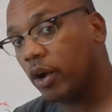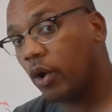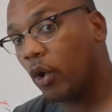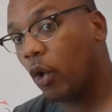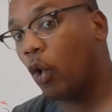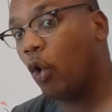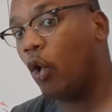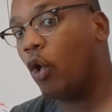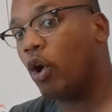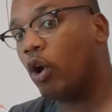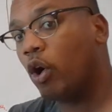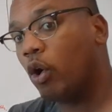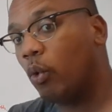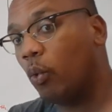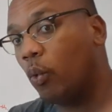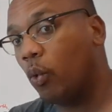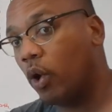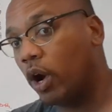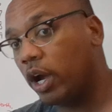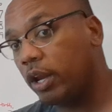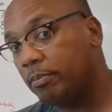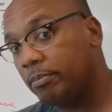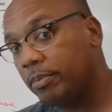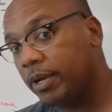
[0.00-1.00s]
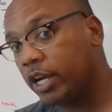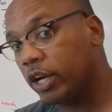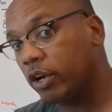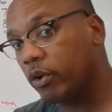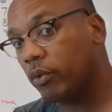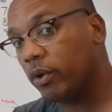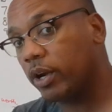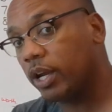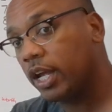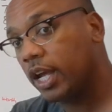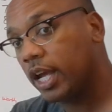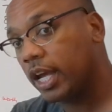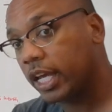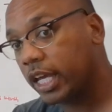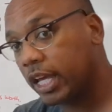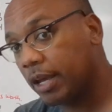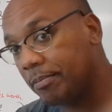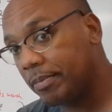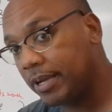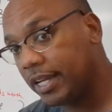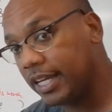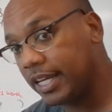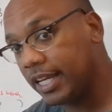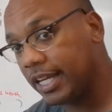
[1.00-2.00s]
or one bigger one can
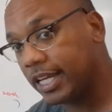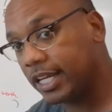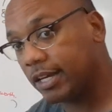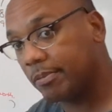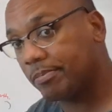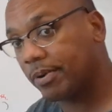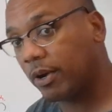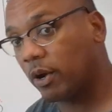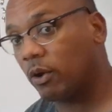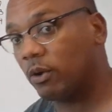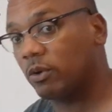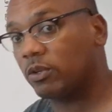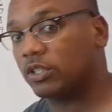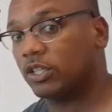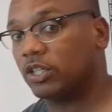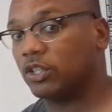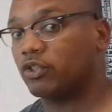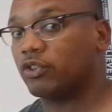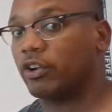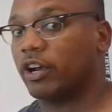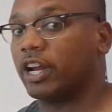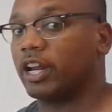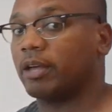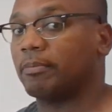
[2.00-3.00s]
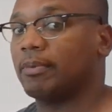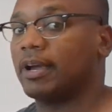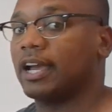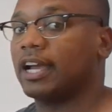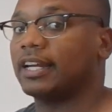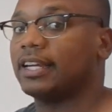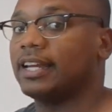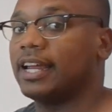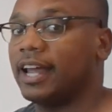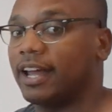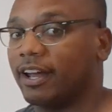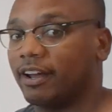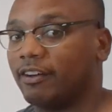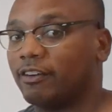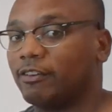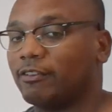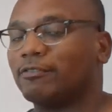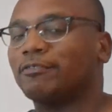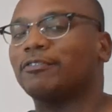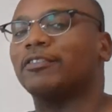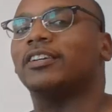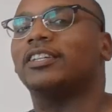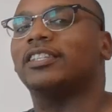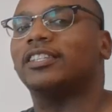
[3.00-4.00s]
be decomposed and traded back down
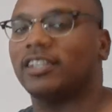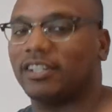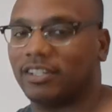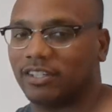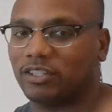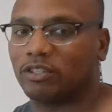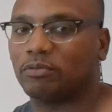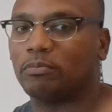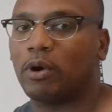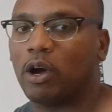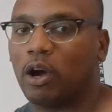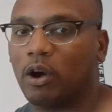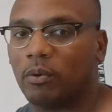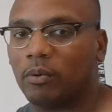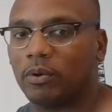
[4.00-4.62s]
for 10 small